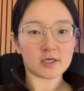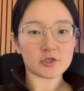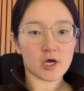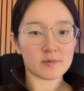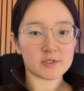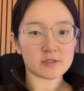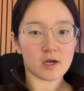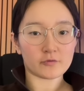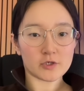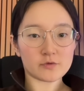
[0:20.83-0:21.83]
and autonomous
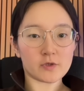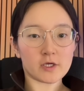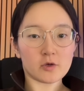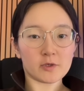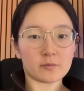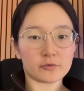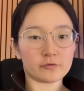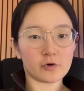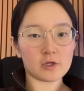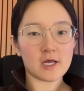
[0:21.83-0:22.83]
outreach with human
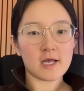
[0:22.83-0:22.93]
approval.